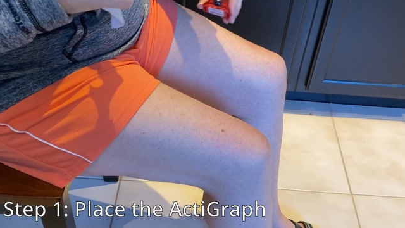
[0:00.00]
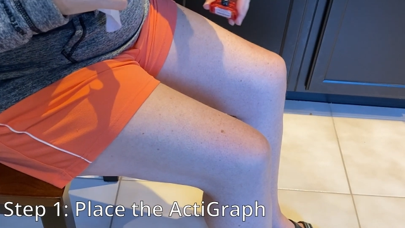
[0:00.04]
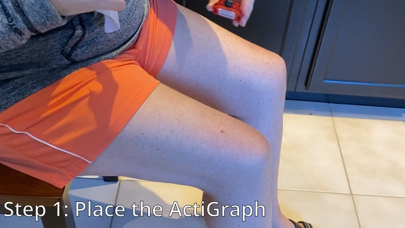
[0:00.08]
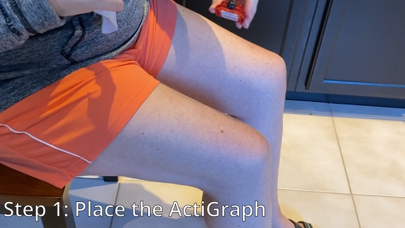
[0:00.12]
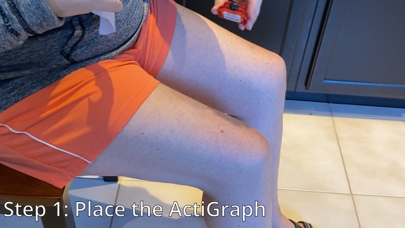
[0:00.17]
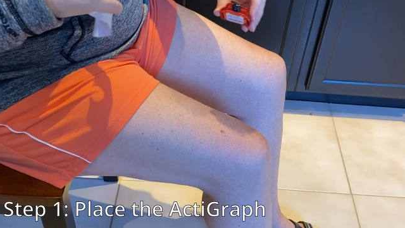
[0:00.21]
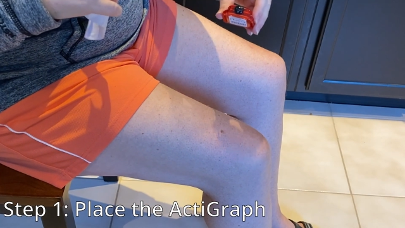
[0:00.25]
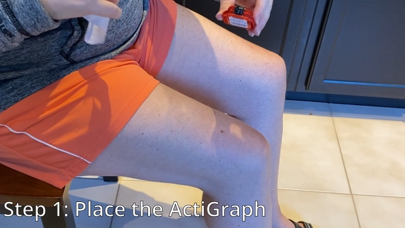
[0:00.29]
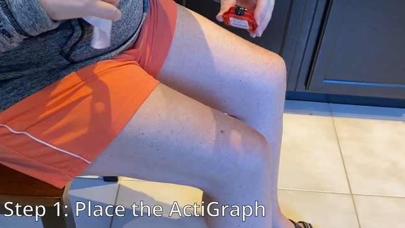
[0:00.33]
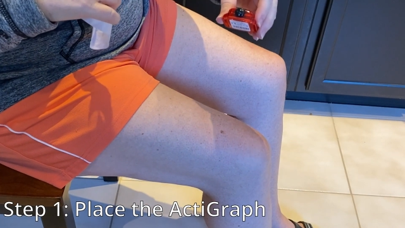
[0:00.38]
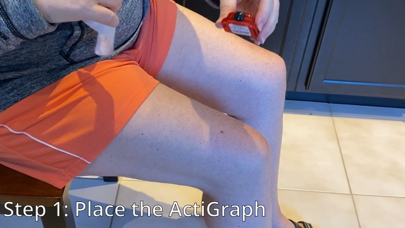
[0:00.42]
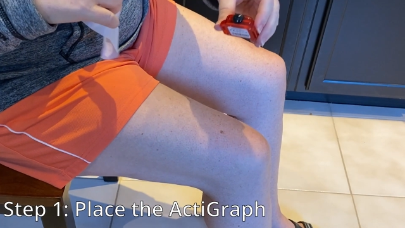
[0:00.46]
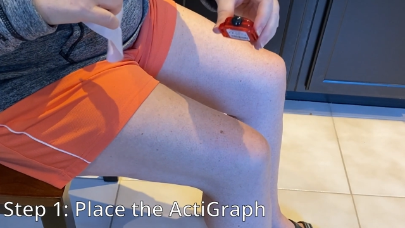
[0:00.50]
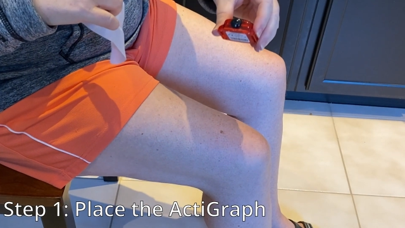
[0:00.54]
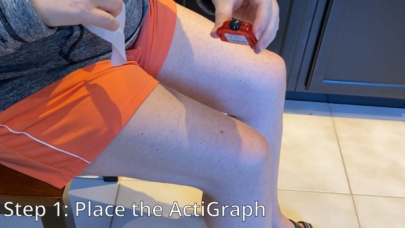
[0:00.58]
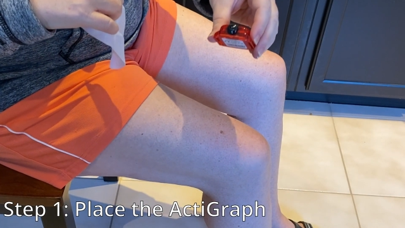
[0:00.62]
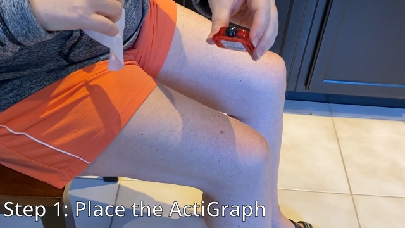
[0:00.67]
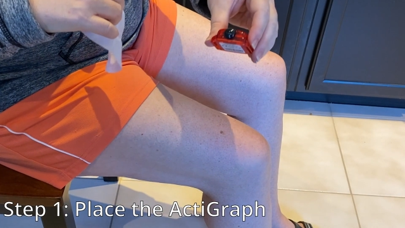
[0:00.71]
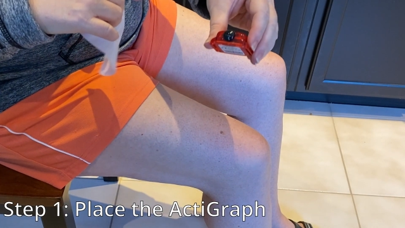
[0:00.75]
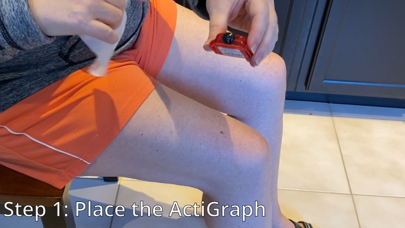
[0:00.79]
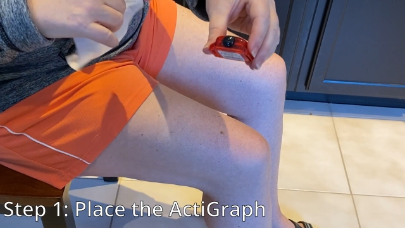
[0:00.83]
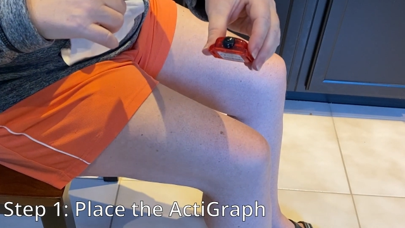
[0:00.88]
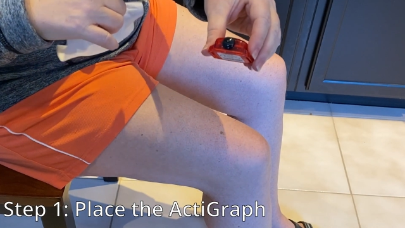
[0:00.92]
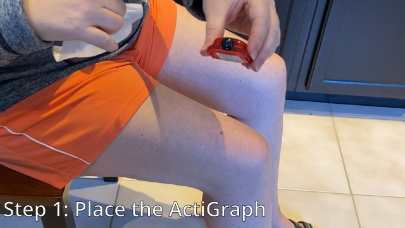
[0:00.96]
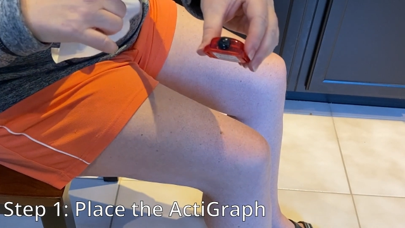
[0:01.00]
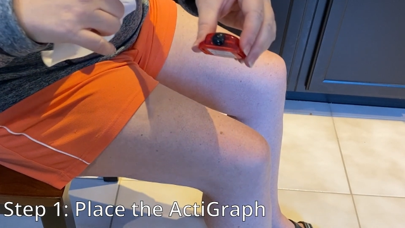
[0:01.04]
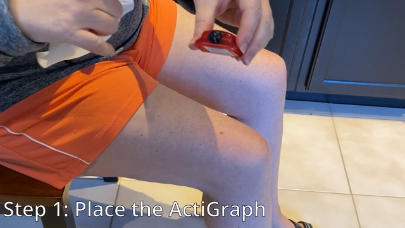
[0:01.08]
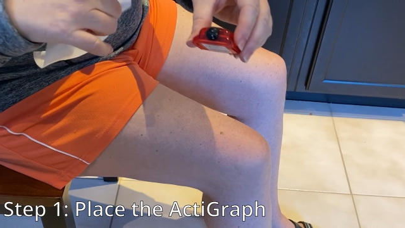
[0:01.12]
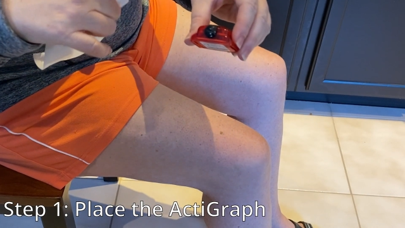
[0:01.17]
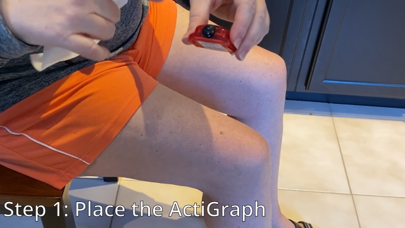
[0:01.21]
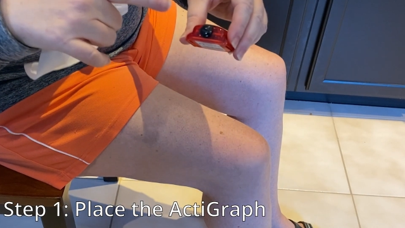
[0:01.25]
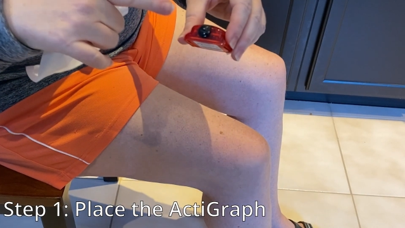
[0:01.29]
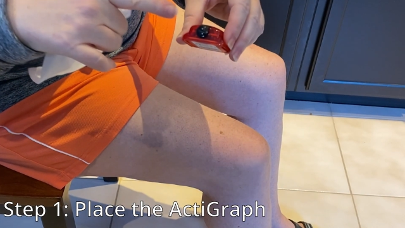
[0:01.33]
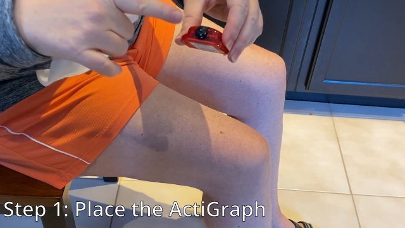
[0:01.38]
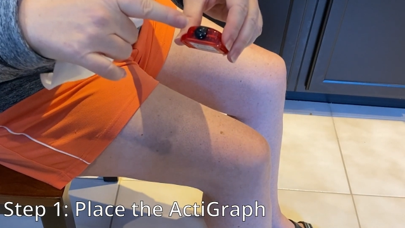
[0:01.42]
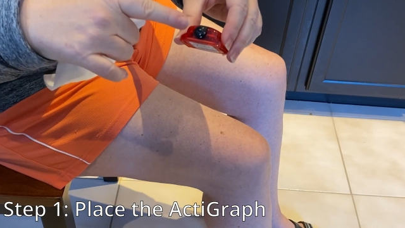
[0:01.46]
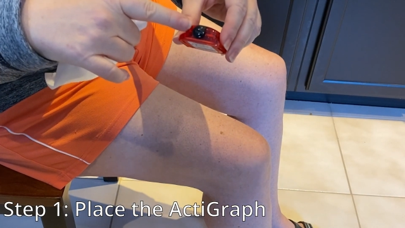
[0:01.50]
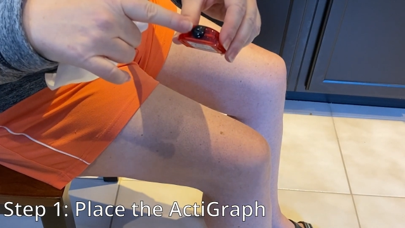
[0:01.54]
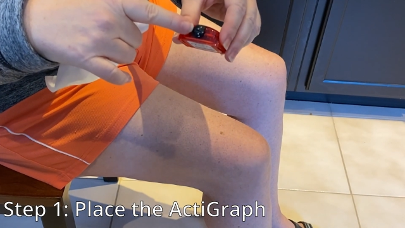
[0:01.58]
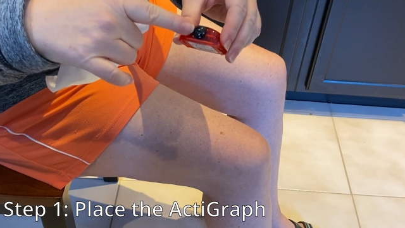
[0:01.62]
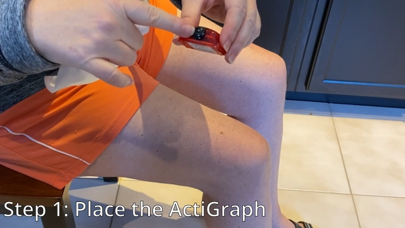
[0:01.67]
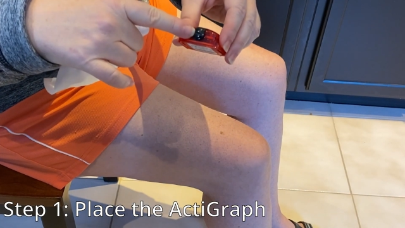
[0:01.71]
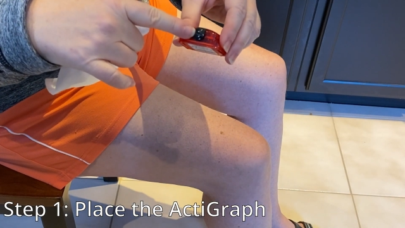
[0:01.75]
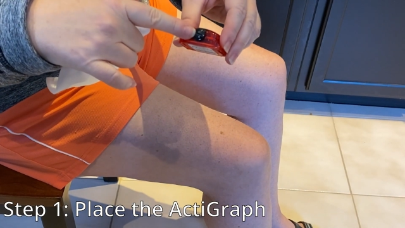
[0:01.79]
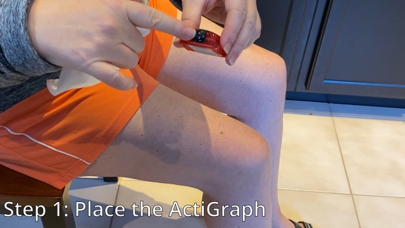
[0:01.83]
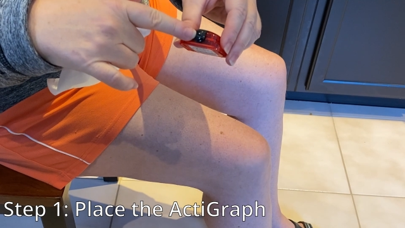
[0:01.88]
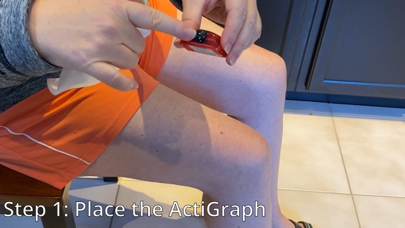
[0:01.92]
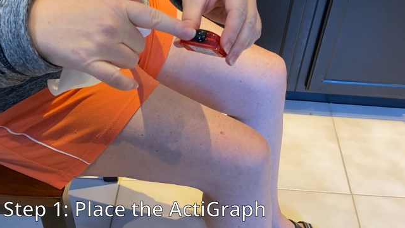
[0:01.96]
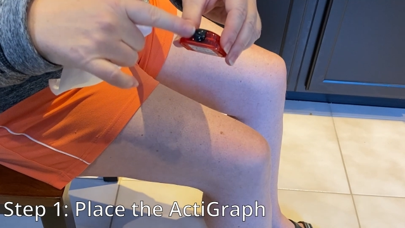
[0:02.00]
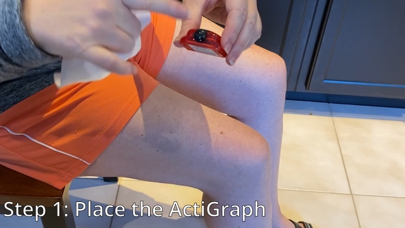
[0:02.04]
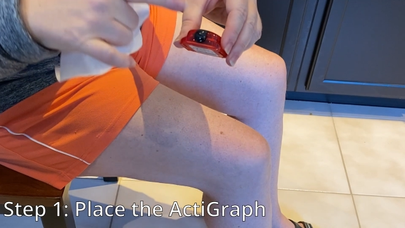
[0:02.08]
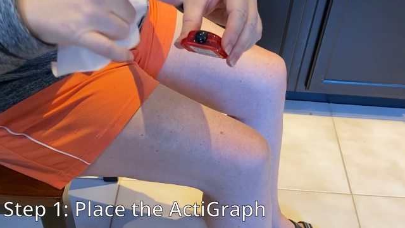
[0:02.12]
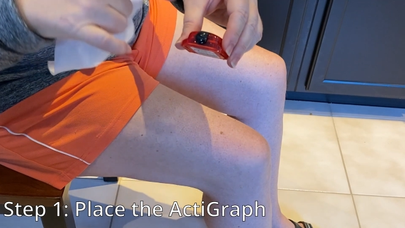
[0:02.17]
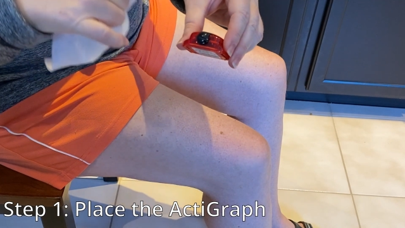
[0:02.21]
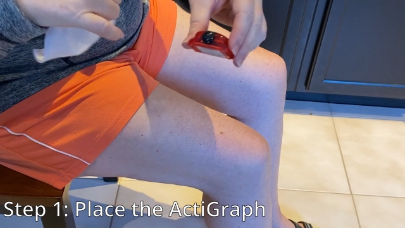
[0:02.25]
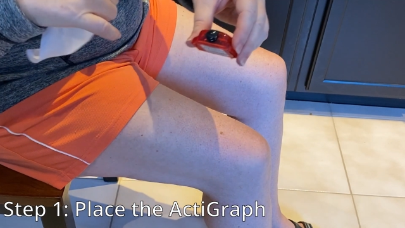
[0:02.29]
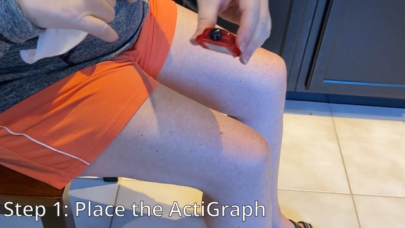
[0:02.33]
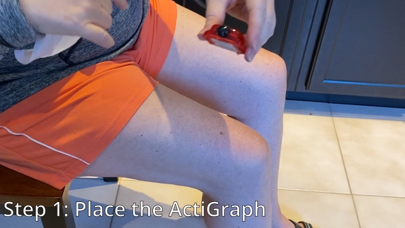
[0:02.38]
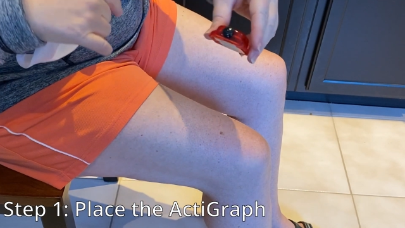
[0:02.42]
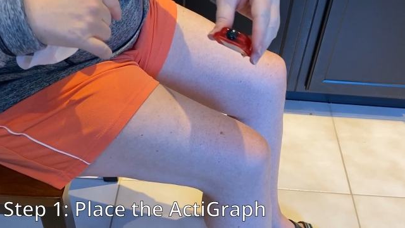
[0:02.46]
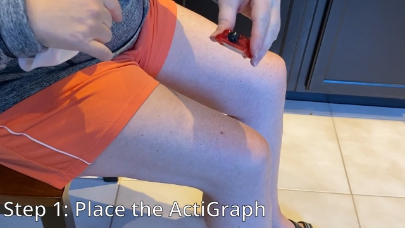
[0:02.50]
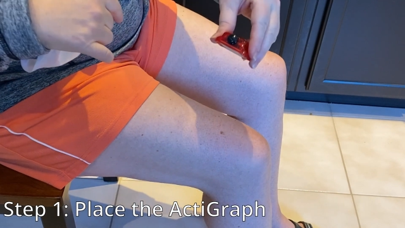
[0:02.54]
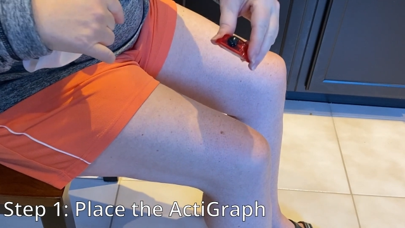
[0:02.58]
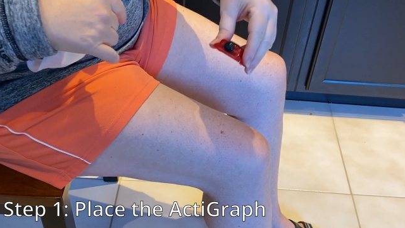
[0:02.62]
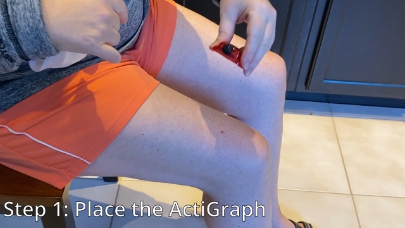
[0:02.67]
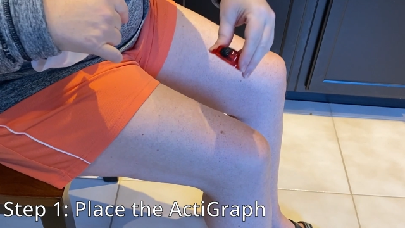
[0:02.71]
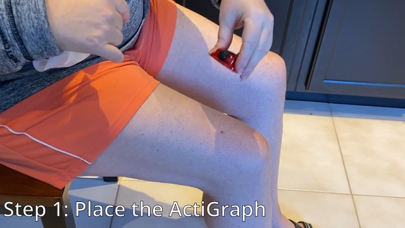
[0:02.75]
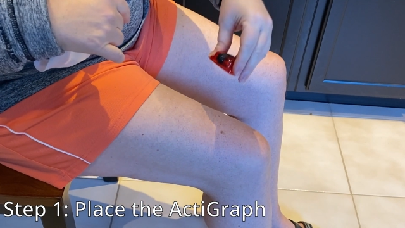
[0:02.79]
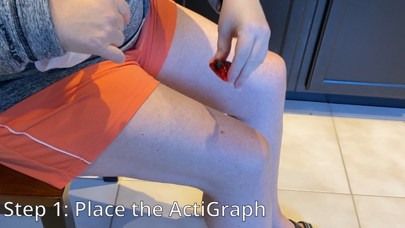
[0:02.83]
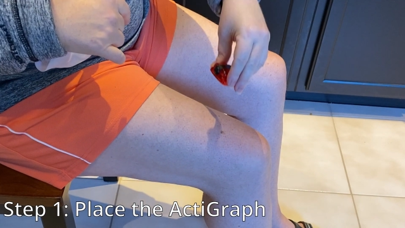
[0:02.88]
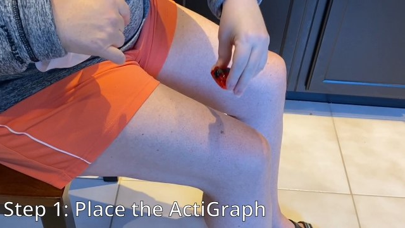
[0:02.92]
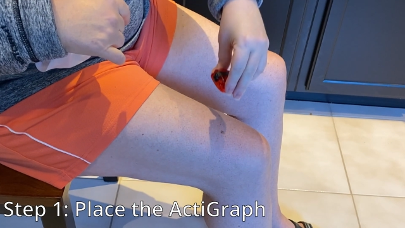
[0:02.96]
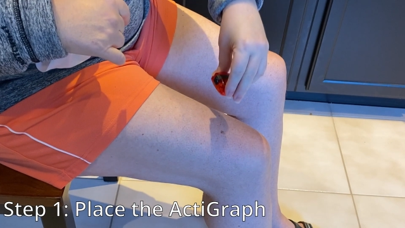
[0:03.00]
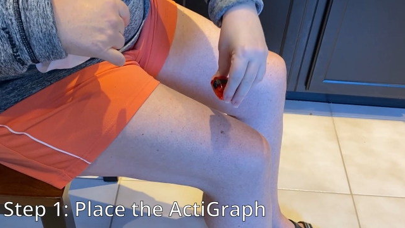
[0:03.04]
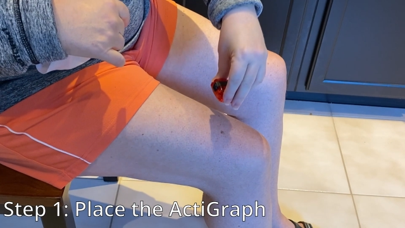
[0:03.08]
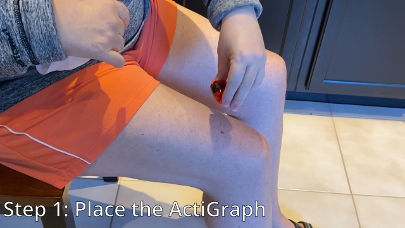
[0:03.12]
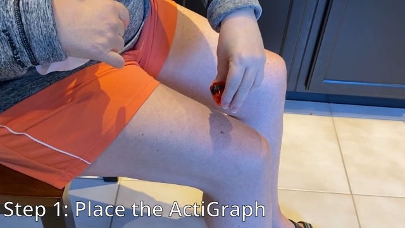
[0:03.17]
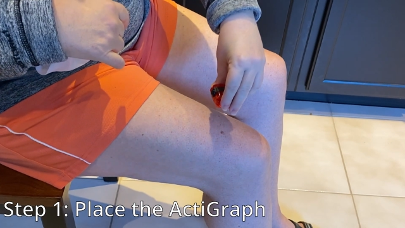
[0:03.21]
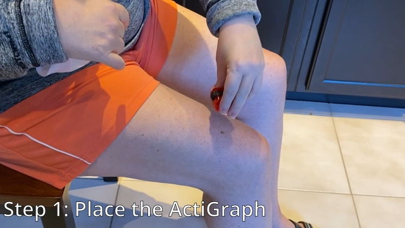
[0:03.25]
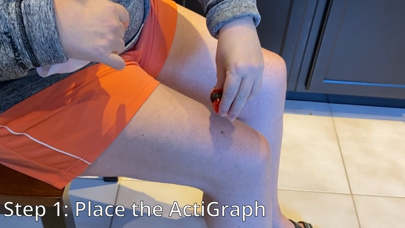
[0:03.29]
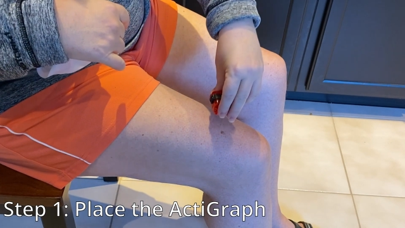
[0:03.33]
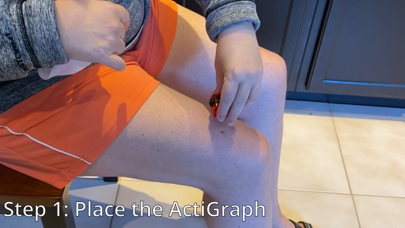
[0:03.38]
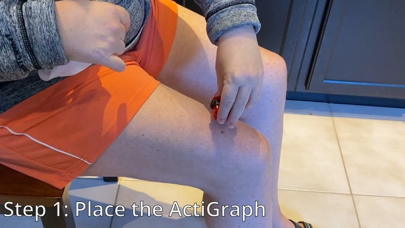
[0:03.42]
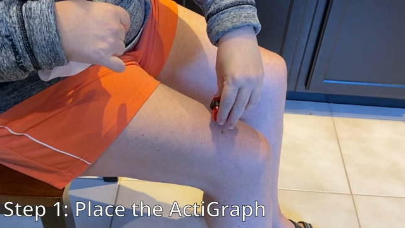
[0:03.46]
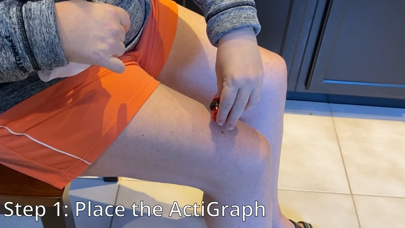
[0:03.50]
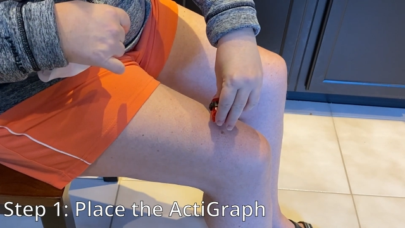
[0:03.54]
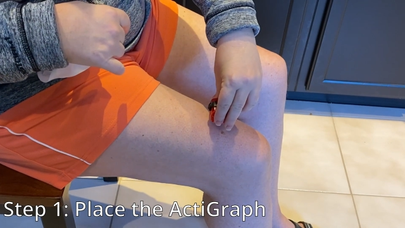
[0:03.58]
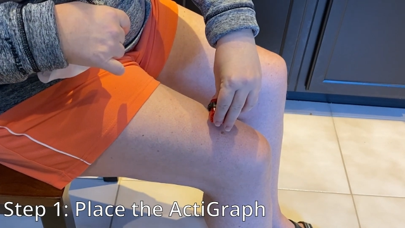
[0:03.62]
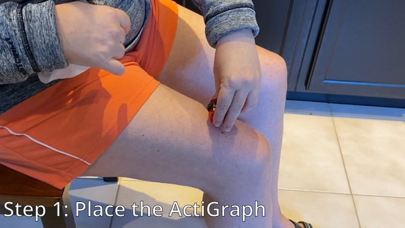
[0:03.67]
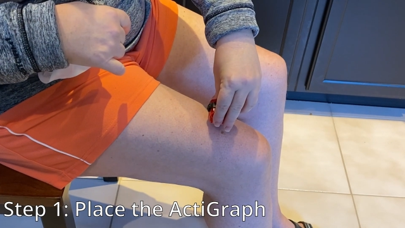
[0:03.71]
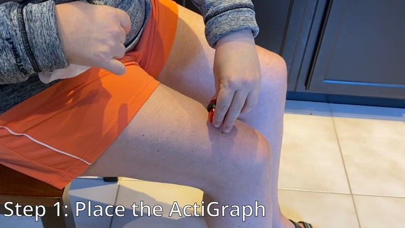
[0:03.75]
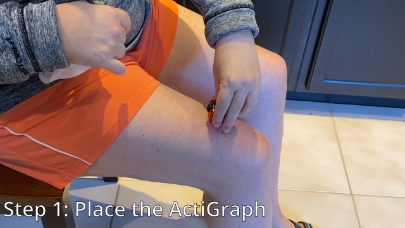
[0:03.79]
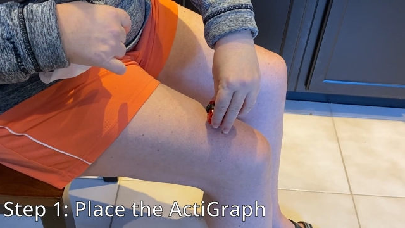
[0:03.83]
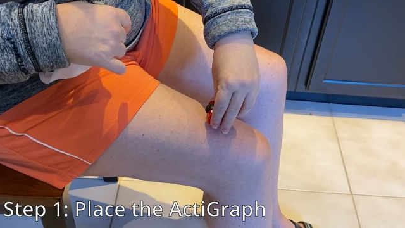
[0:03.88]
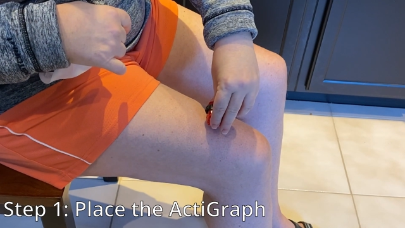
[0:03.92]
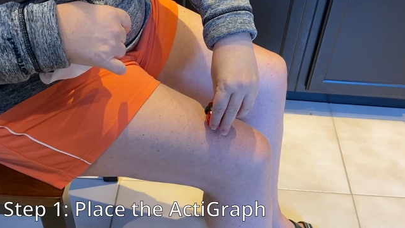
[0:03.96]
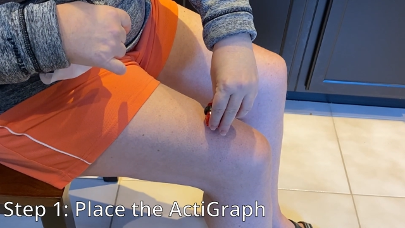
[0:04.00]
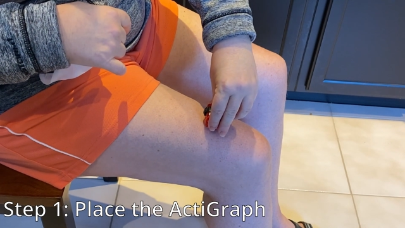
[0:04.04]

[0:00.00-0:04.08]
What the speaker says: [unreadable: no face in view]